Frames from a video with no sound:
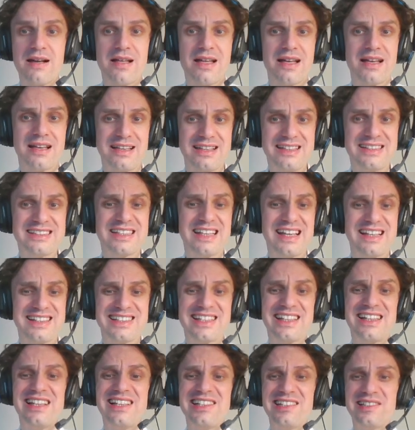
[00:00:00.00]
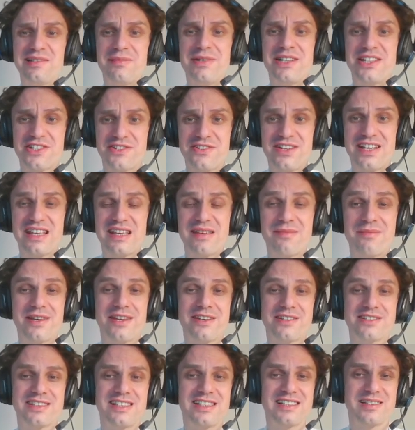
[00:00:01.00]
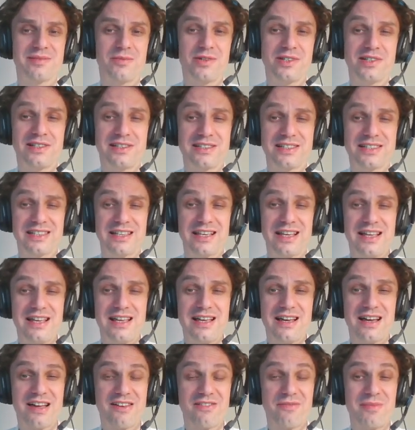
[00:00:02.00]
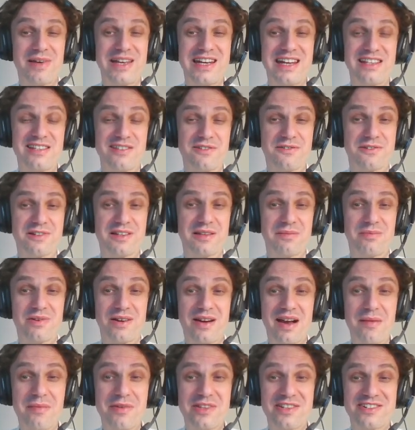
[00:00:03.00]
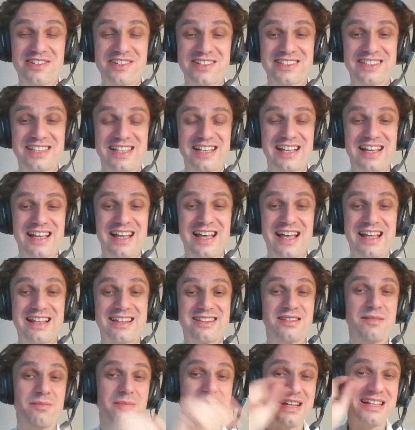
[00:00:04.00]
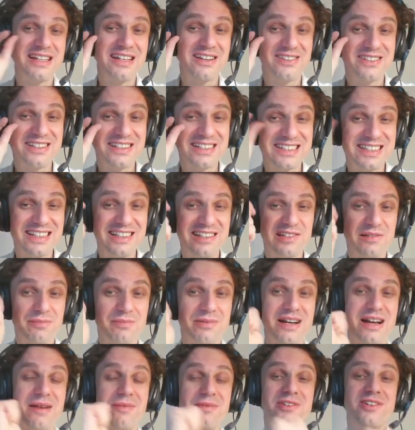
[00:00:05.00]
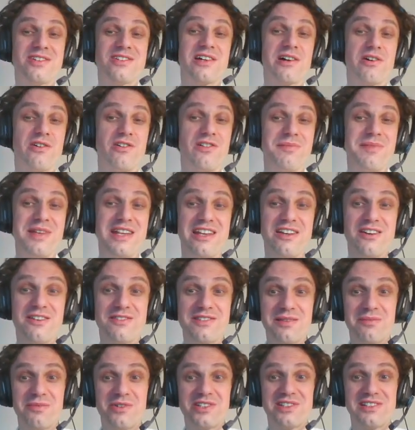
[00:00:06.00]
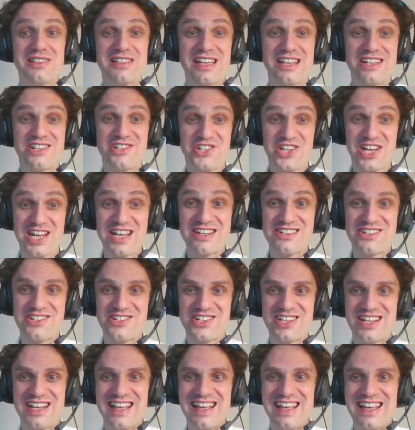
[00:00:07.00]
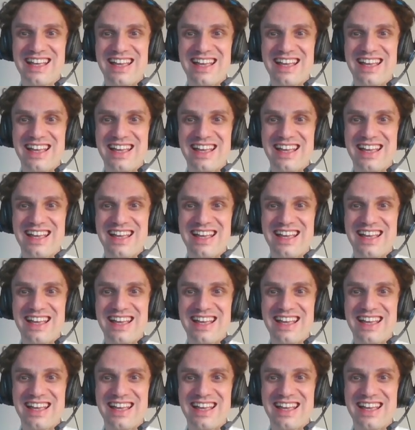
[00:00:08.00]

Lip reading: It's a little bit tricky because these models have many different parameters, and depending on a single parameter, the whole meaning of the model can change.